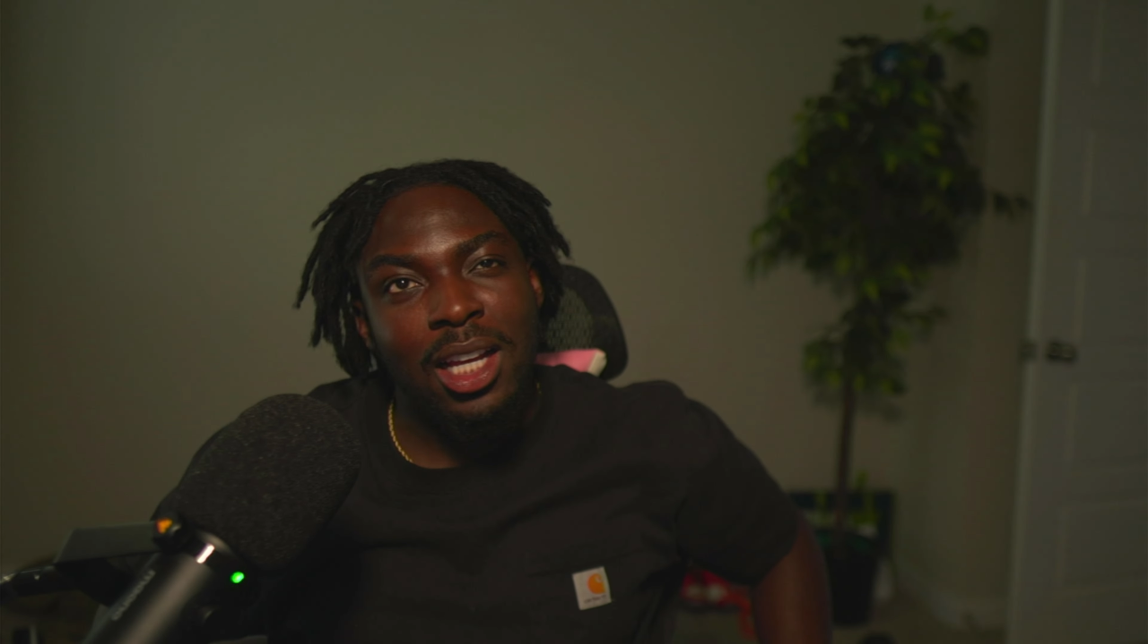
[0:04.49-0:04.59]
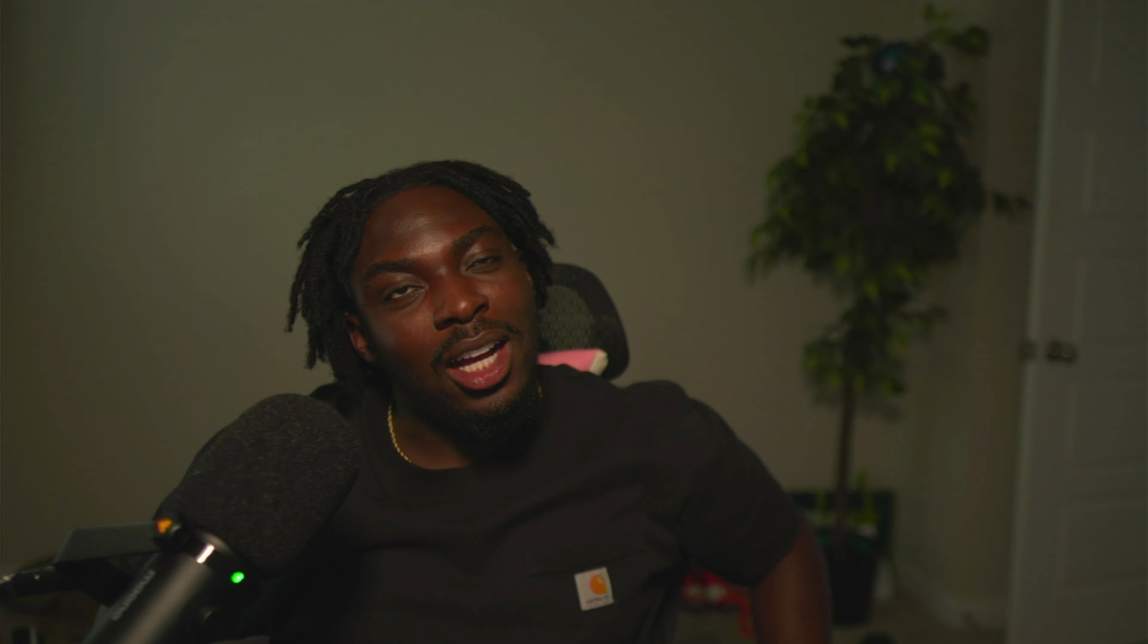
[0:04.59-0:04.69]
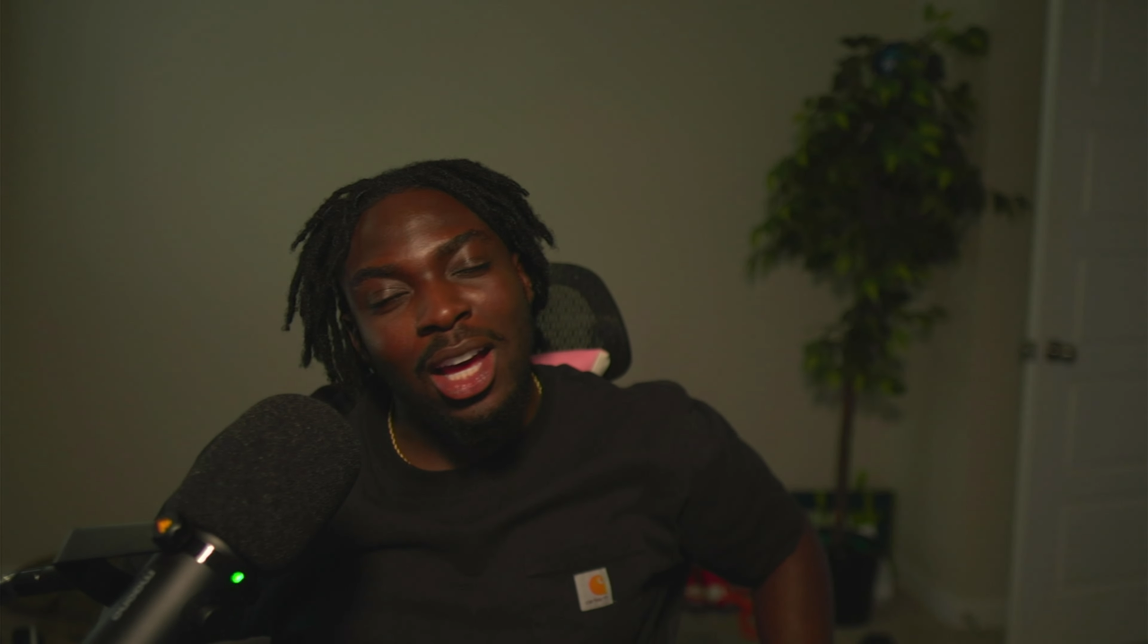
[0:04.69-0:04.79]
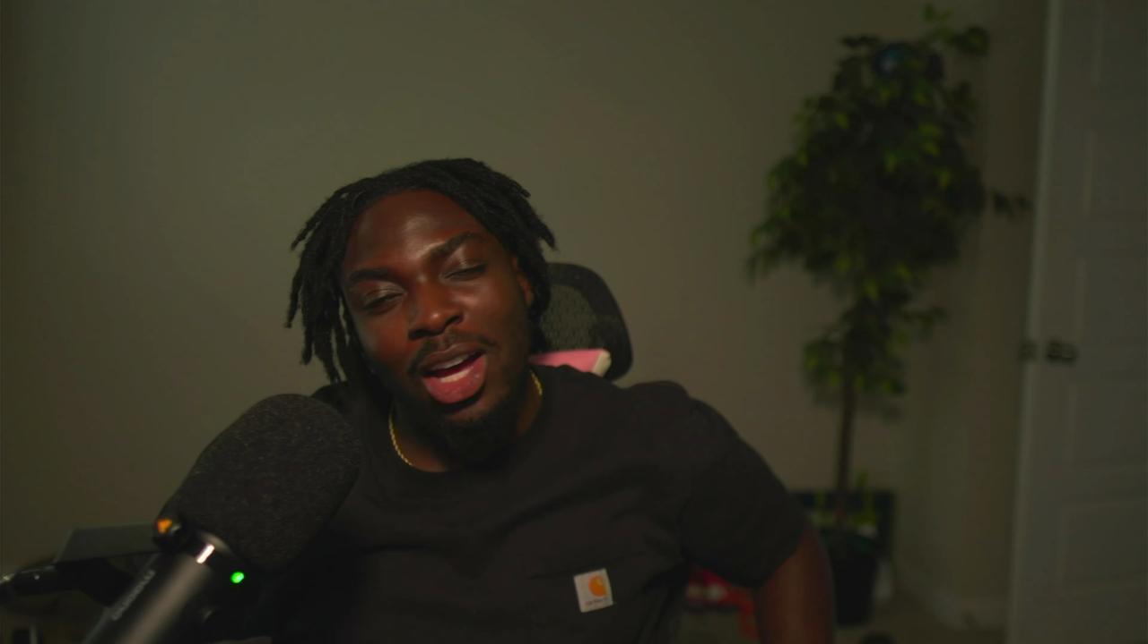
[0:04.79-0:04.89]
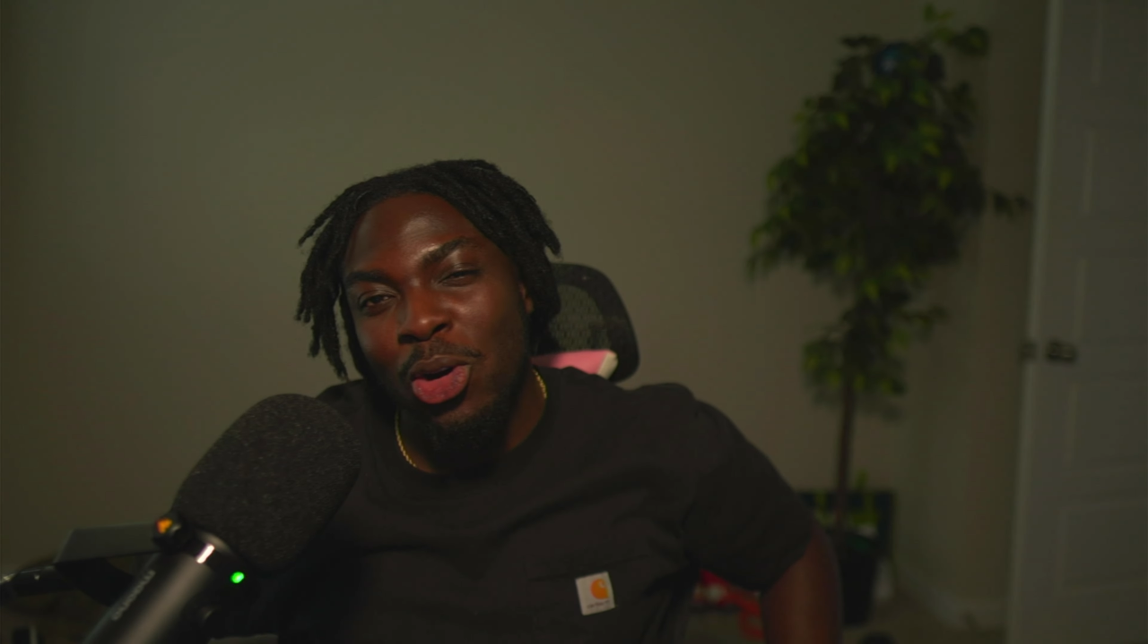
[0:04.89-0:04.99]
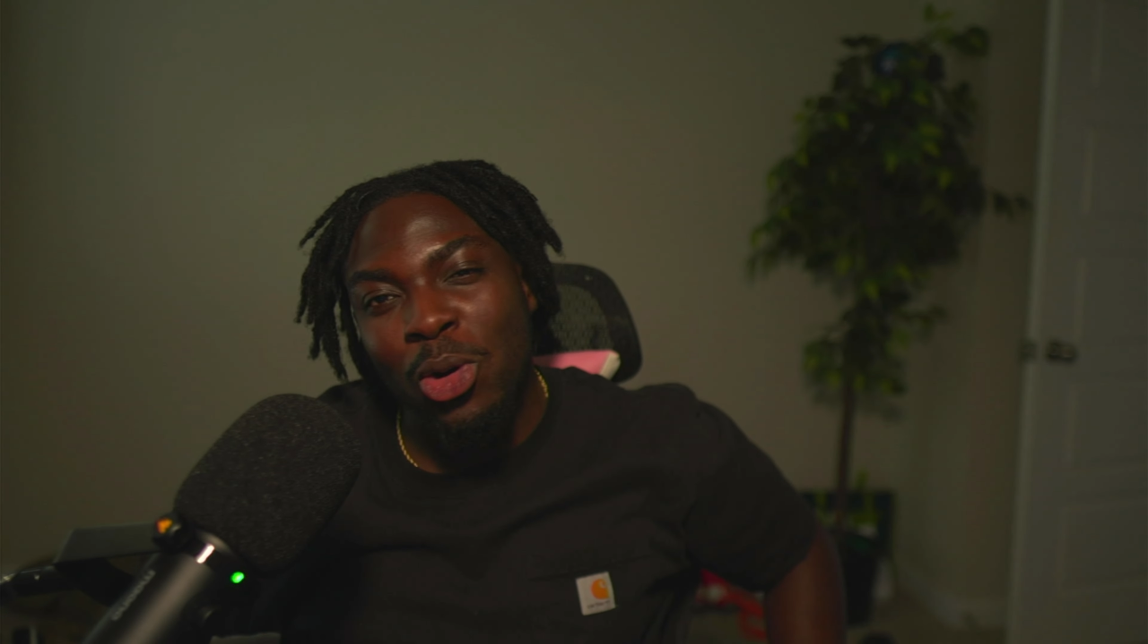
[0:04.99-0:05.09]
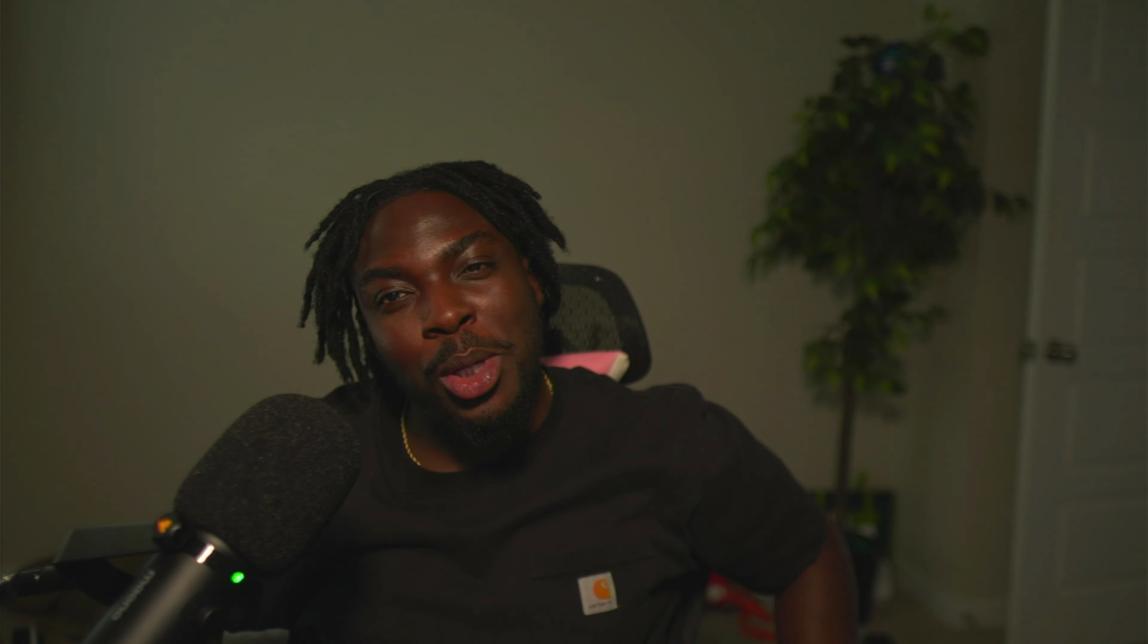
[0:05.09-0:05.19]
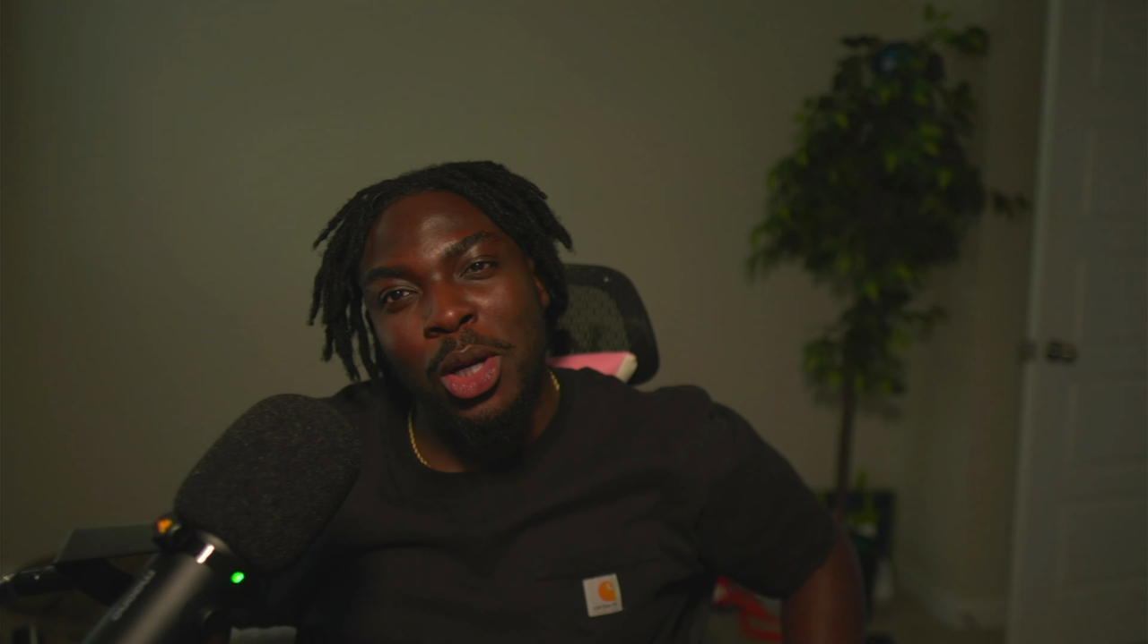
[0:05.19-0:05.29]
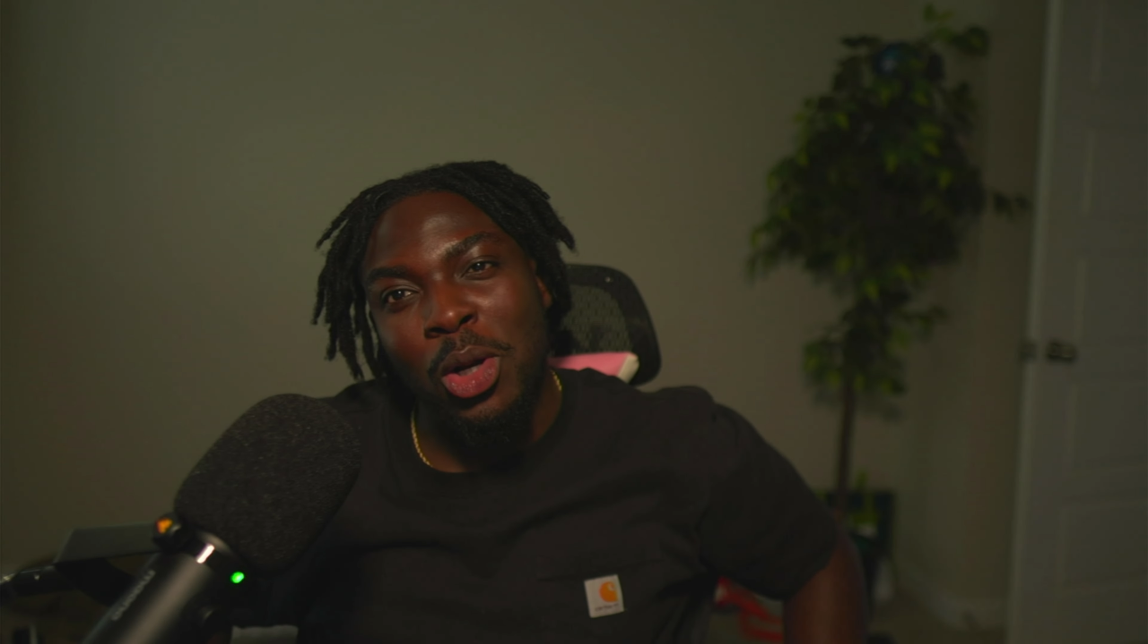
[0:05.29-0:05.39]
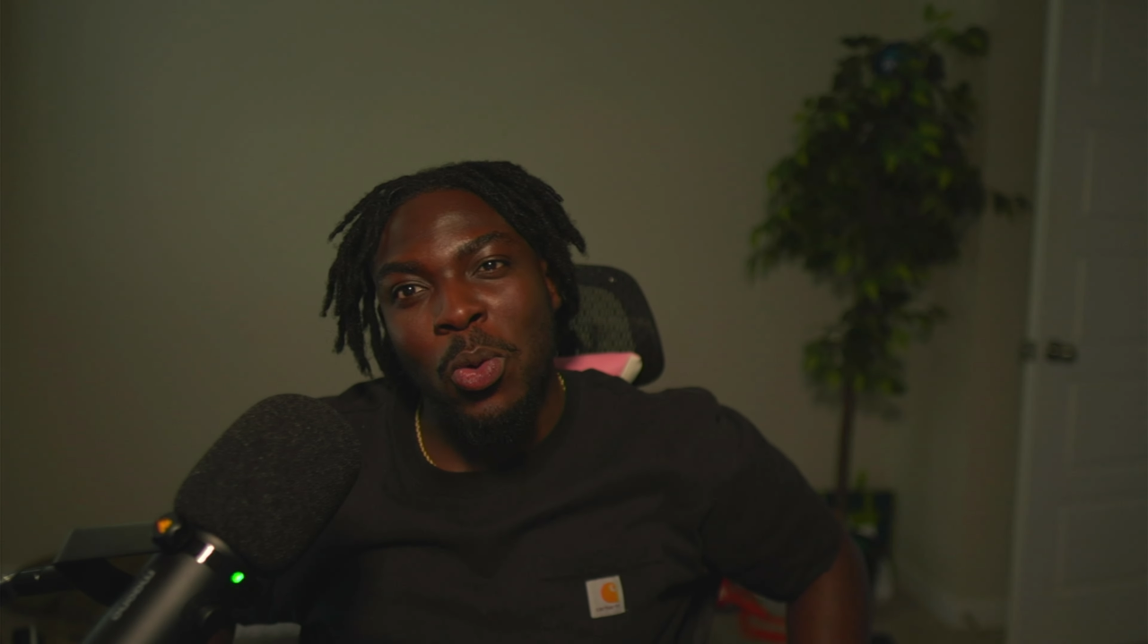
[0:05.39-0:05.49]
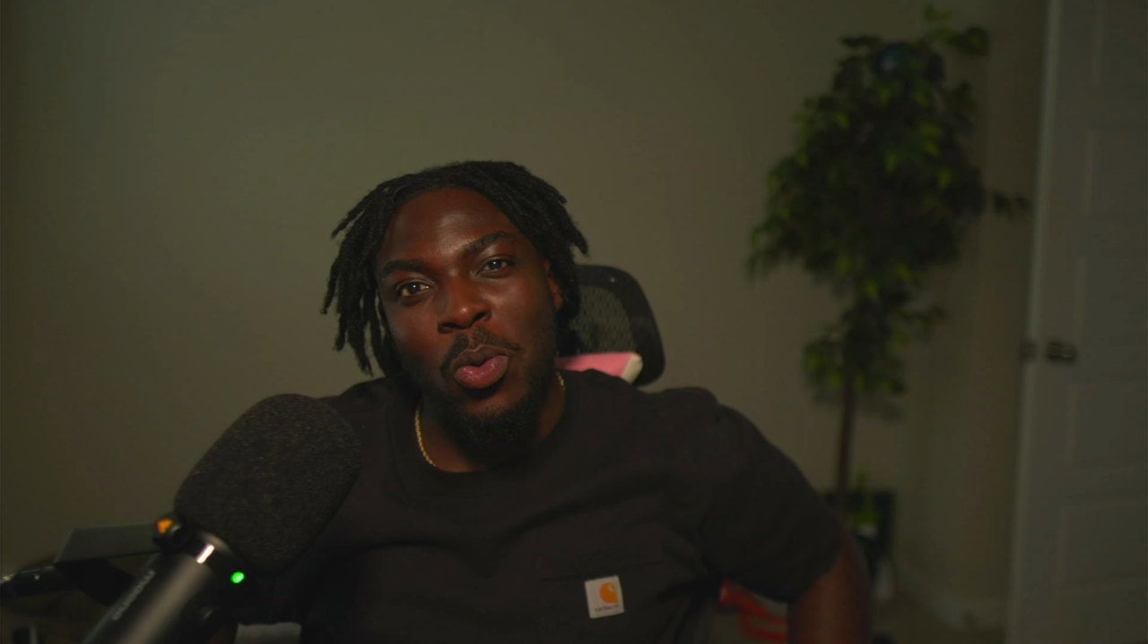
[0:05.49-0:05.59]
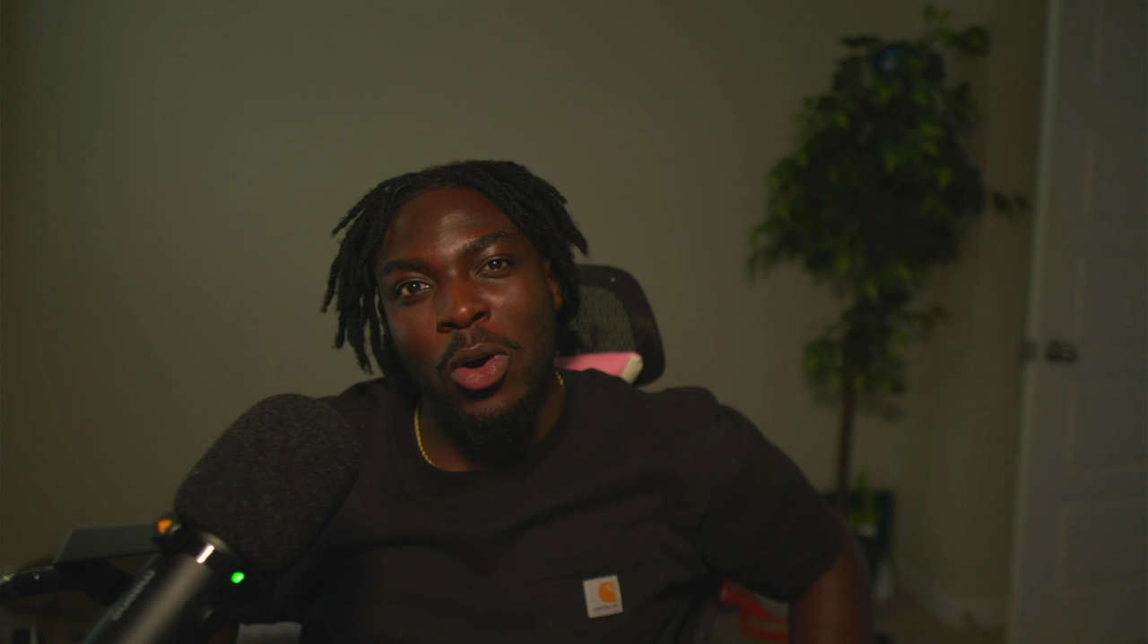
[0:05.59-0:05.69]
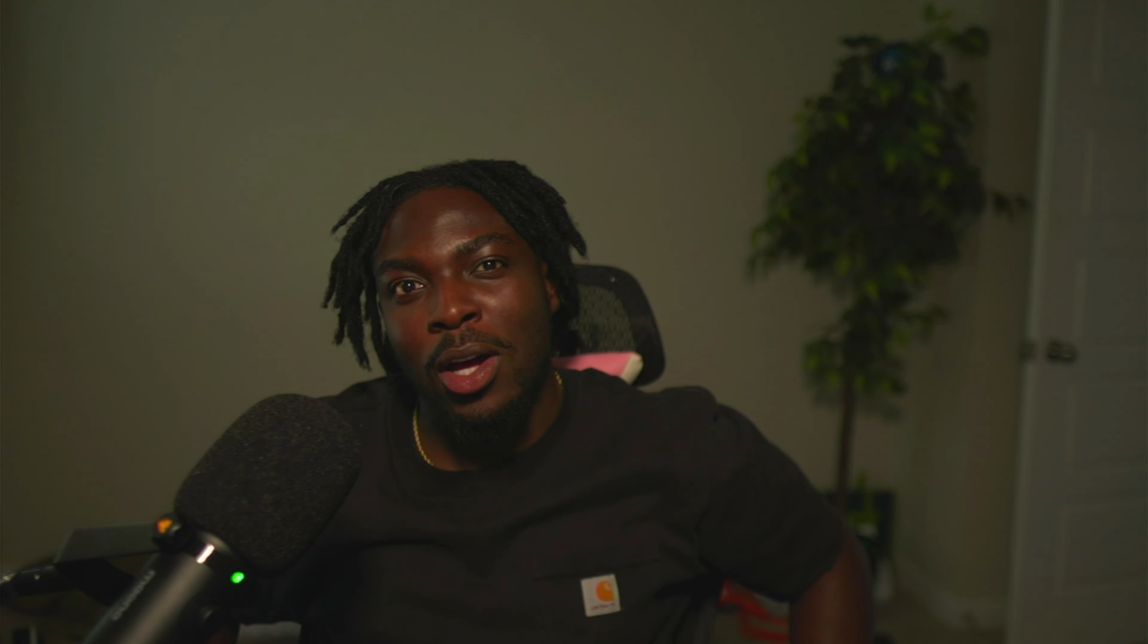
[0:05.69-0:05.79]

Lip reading: I don't really know what